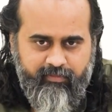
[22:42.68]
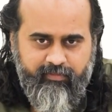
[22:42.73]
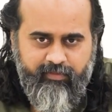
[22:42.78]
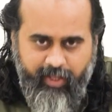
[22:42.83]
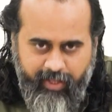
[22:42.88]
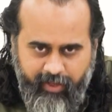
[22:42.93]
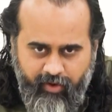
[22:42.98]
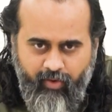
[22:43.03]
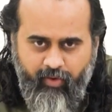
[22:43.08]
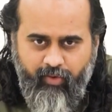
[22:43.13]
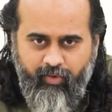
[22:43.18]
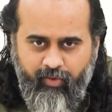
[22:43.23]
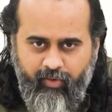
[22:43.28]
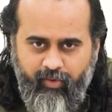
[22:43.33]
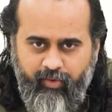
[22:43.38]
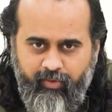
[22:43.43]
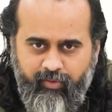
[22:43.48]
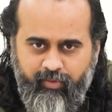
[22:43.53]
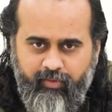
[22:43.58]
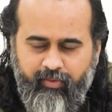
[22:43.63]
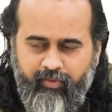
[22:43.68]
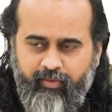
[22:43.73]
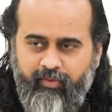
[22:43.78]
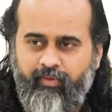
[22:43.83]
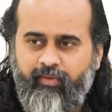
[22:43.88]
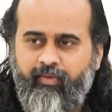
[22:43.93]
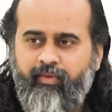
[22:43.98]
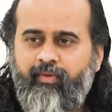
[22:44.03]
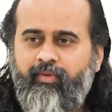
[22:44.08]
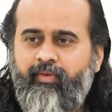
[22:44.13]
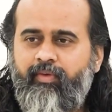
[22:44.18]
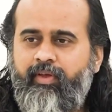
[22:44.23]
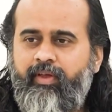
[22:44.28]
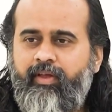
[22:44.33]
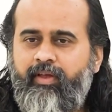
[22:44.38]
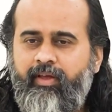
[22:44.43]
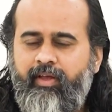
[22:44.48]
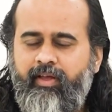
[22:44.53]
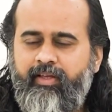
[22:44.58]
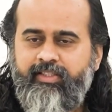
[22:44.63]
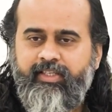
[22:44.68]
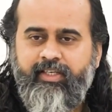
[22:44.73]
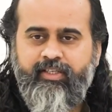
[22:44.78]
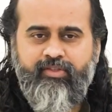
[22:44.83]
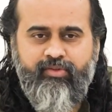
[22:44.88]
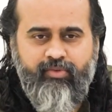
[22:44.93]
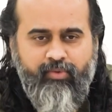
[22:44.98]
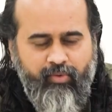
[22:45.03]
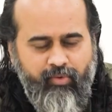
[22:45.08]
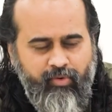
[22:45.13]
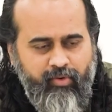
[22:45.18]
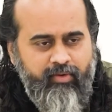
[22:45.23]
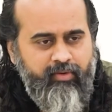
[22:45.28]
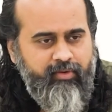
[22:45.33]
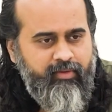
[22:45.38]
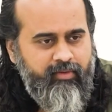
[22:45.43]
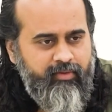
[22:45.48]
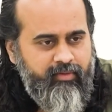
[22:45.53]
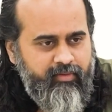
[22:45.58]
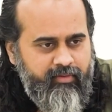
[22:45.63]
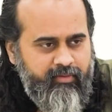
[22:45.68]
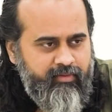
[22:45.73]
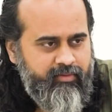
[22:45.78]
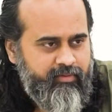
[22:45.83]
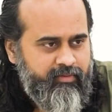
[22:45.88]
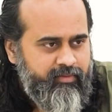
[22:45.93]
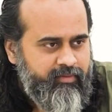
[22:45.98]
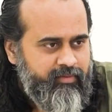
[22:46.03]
The ego is its own